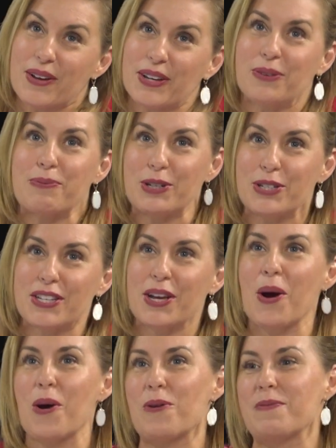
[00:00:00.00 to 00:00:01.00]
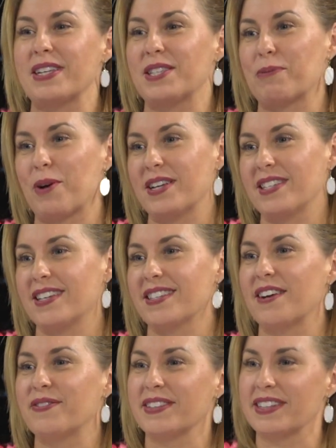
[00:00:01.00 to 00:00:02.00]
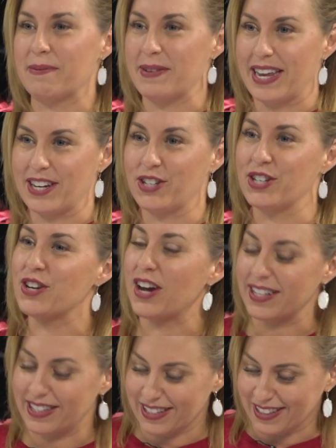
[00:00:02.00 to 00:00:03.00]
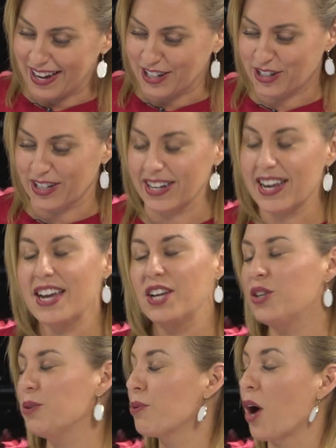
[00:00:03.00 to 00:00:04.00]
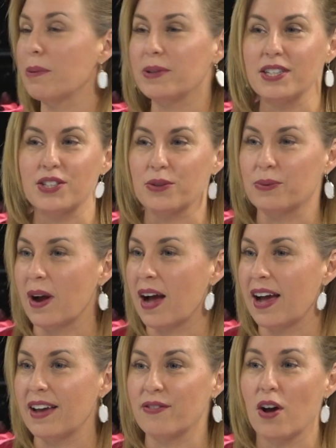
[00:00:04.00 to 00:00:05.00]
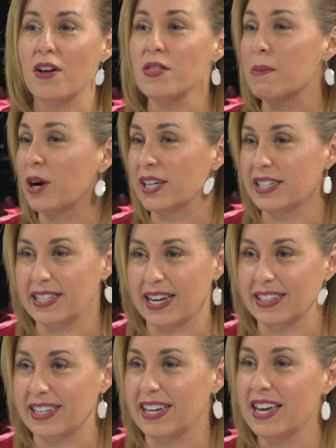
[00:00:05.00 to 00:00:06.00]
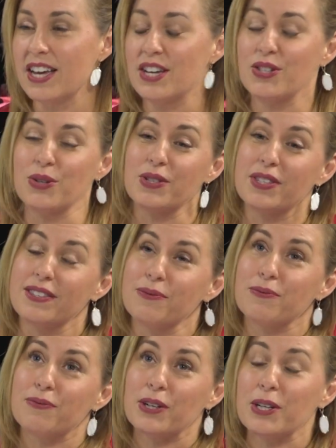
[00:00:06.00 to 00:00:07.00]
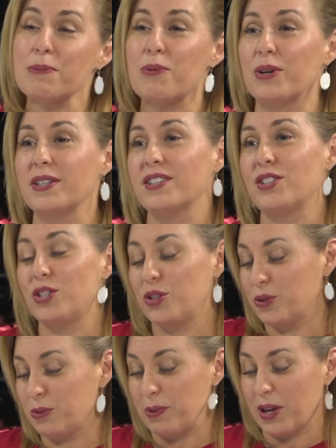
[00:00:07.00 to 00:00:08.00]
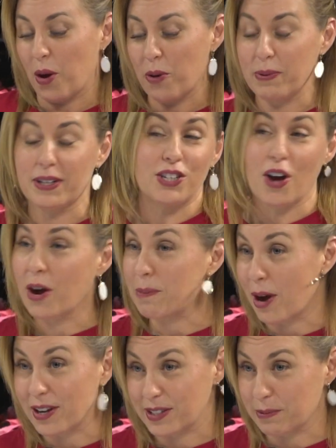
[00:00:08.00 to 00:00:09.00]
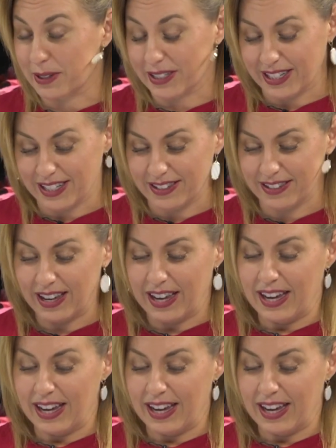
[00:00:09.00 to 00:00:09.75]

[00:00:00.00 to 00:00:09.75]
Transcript: you know, purchasing a home, it's a process of elimination, not selection. New properties arrive on the market daily, so it's very important to be open to all possibilities.